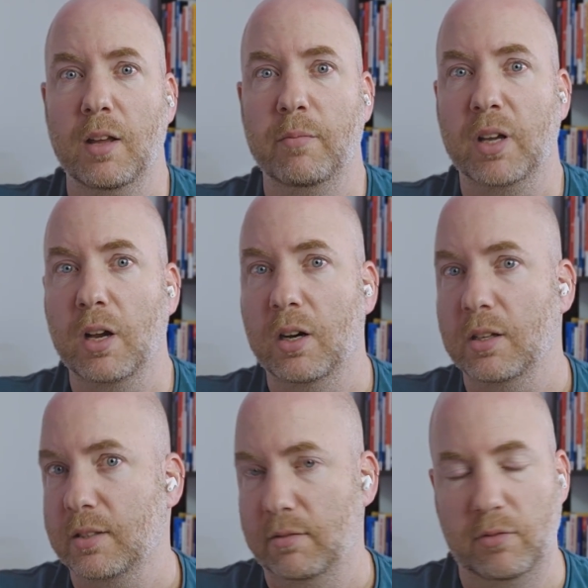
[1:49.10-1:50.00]

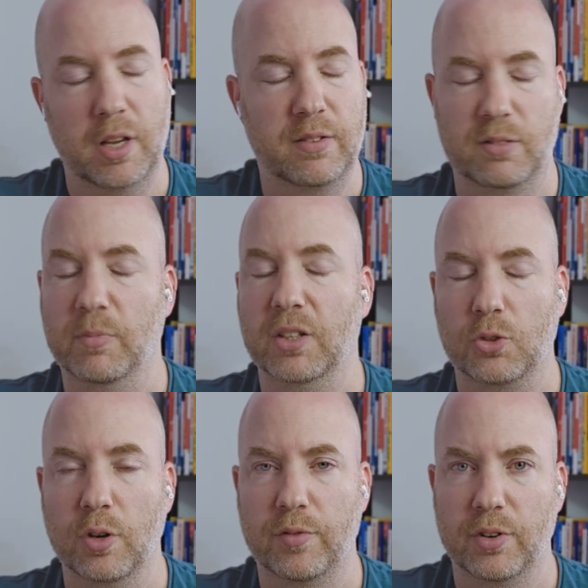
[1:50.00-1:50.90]
Because there's much
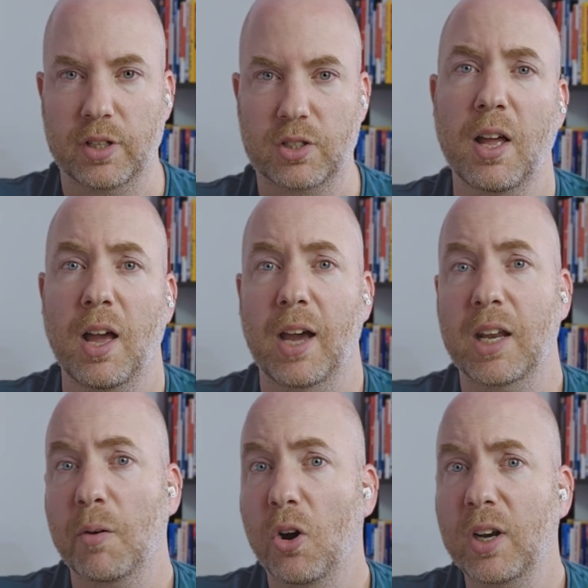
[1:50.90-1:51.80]
coverage,
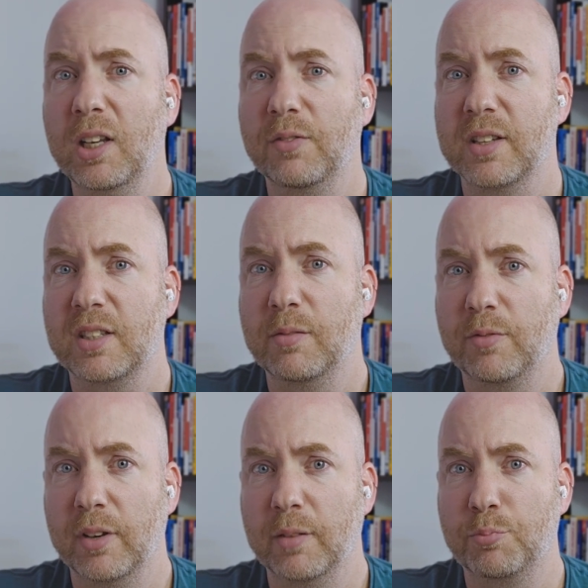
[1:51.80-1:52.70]
and I'm only
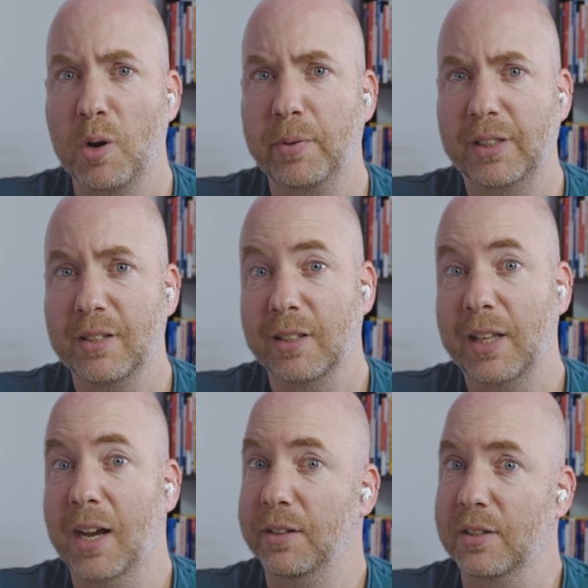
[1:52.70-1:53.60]
investing in properties that
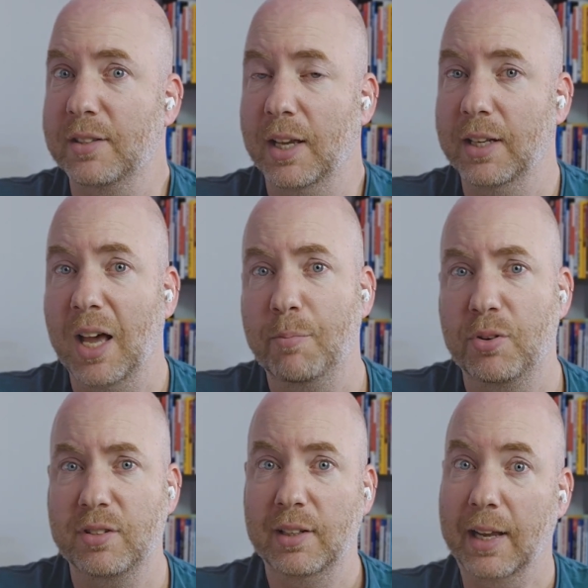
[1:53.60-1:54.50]
I understand. I
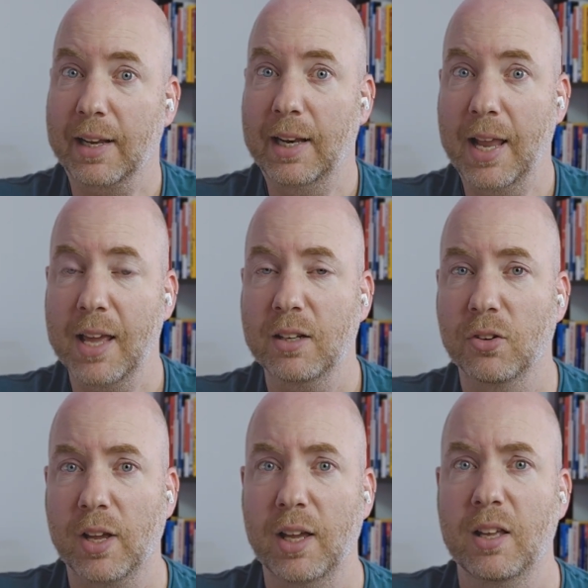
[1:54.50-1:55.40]
personally like land,
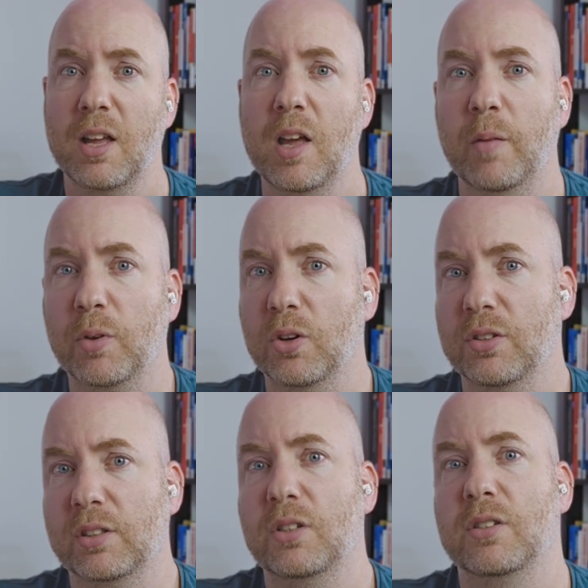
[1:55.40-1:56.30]
okay?
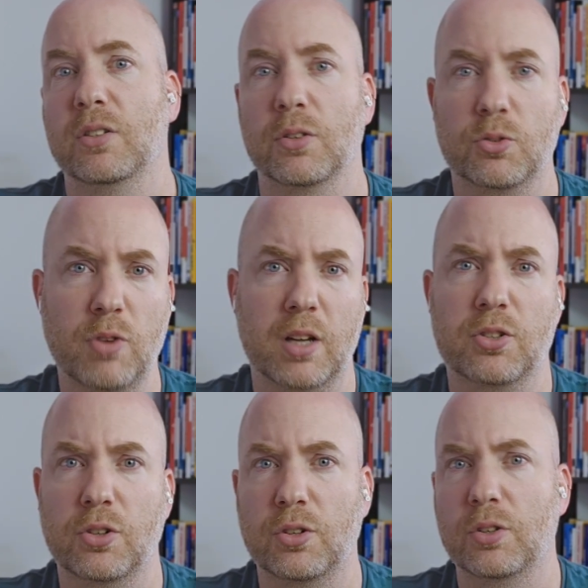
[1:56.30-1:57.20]
Because there is no
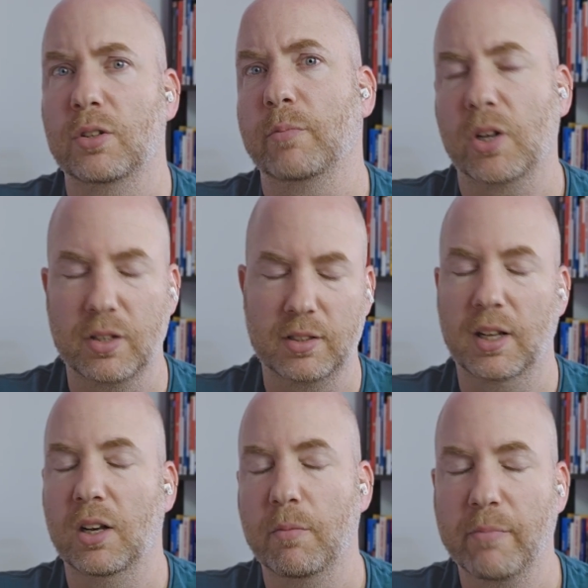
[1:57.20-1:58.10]
structure, because there
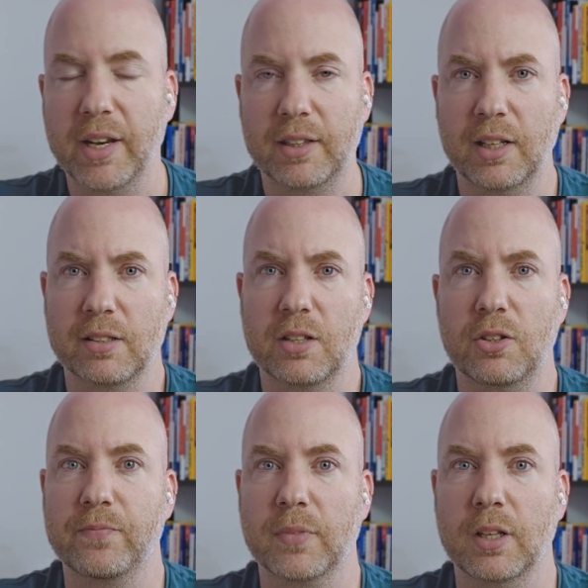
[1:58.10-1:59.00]
are many things that
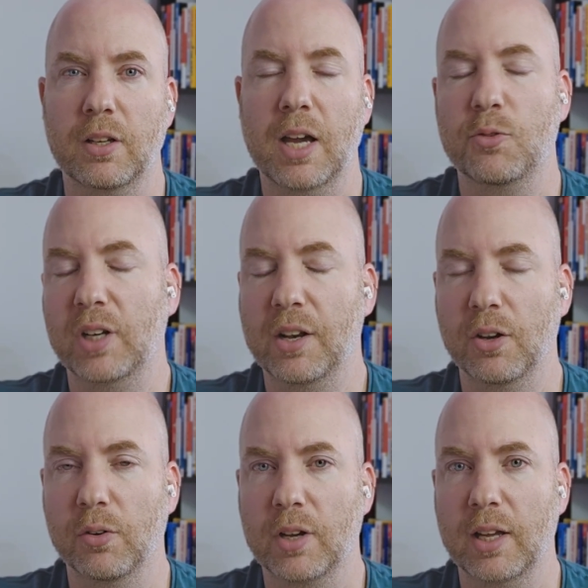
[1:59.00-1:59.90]
you can't really
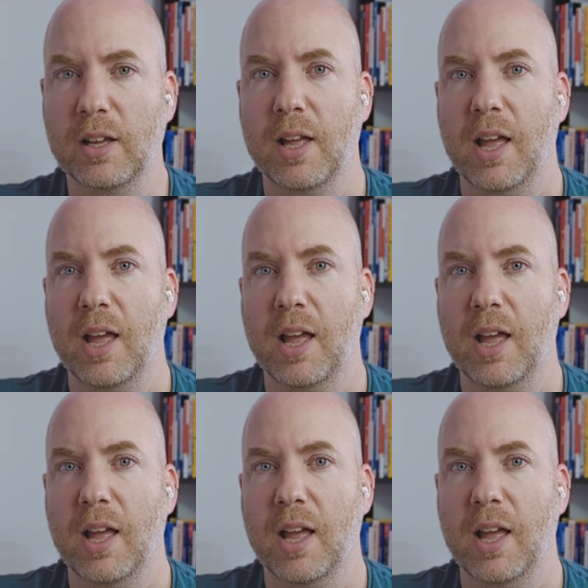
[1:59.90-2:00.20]
know, okay?